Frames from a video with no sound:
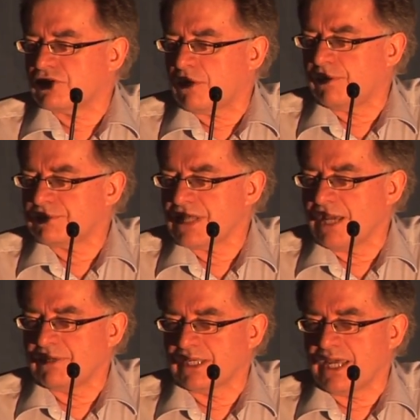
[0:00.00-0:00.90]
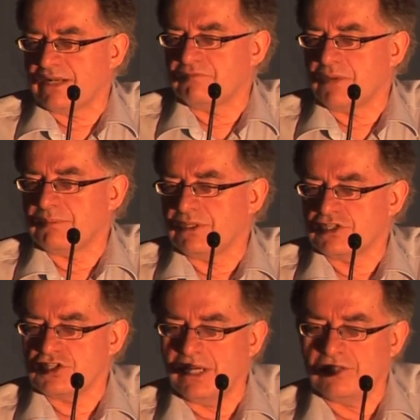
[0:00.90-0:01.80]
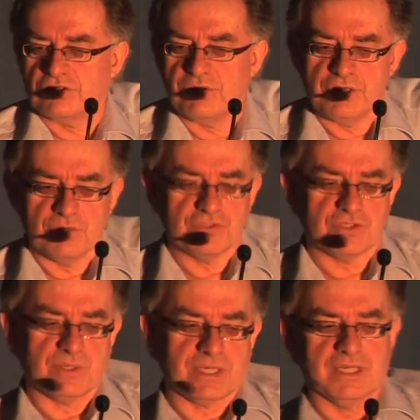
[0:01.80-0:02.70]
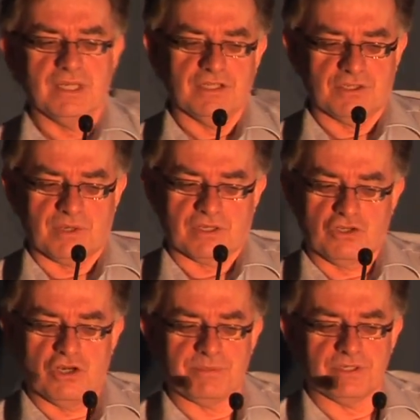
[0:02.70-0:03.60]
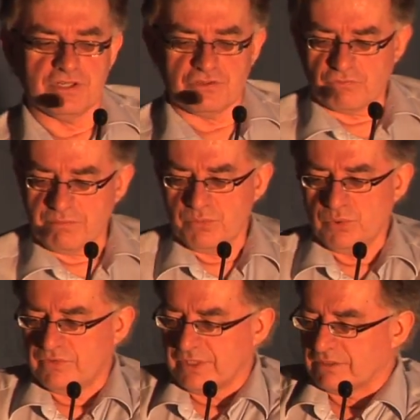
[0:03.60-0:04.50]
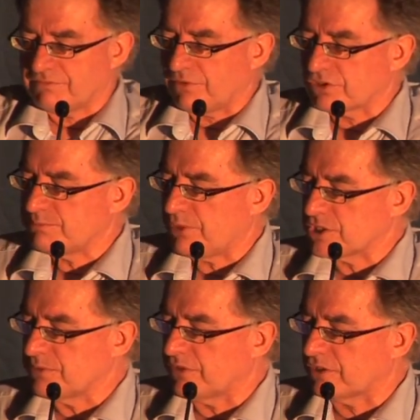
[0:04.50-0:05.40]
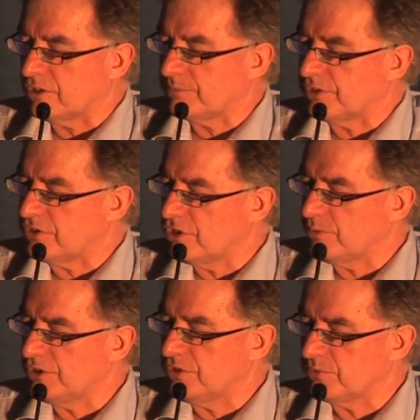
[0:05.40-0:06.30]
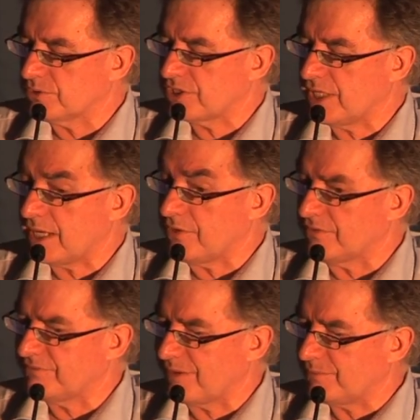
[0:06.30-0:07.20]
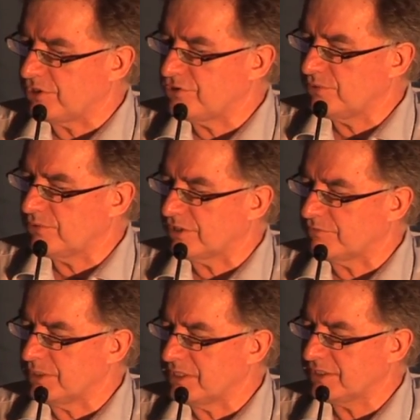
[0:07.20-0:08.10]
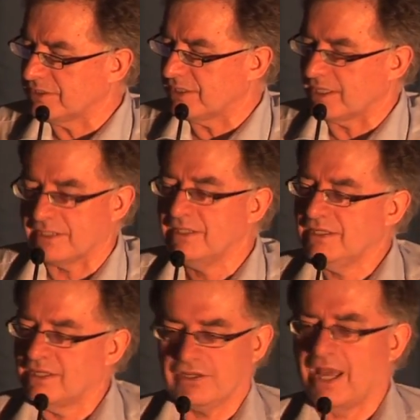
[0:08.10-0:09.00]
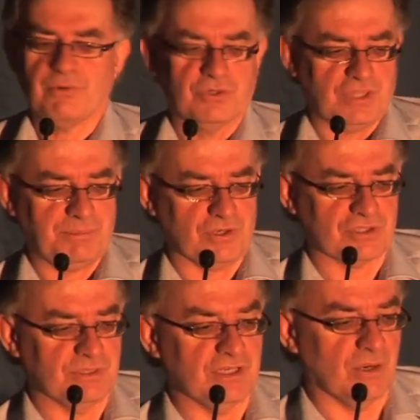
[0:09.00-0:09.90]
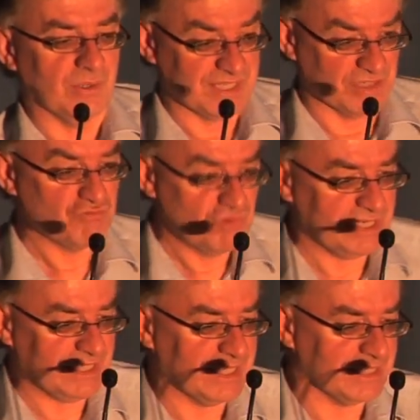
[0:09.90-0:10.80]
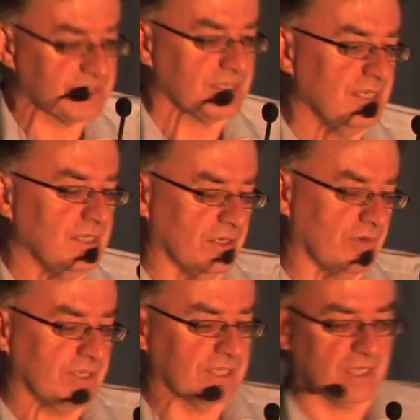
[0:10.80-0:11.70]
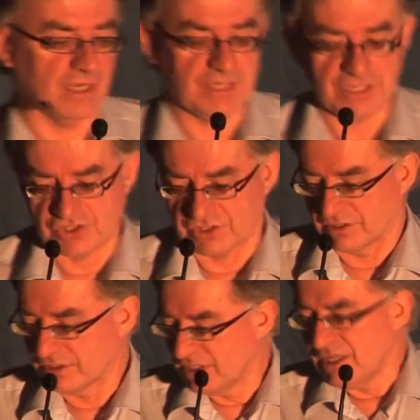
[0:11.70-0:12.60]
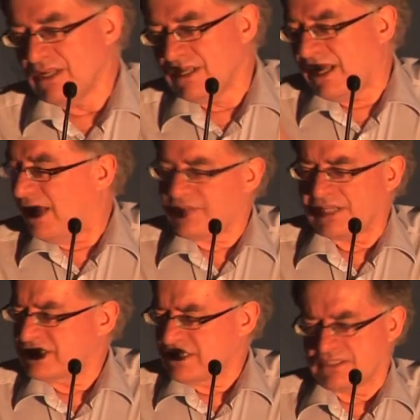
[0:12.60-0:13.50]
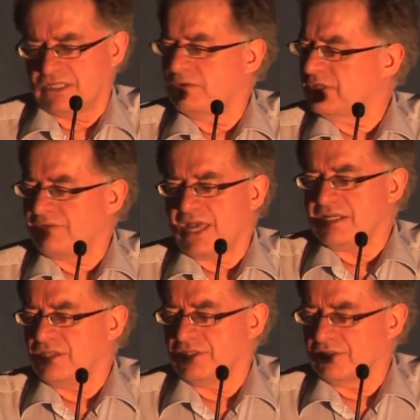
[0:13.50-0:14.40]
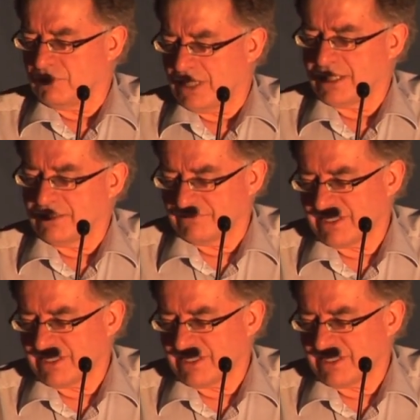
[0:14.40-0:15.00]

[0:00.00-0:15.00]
that crop up time again of maybe the child going over to a cupboard and removing the false bottom of the cupboard that nobody knew was there, and the family jewellery had been hidden there. And, you know, how could they possibly know unless it really is a reincarnation? And they insist they don't give anything away.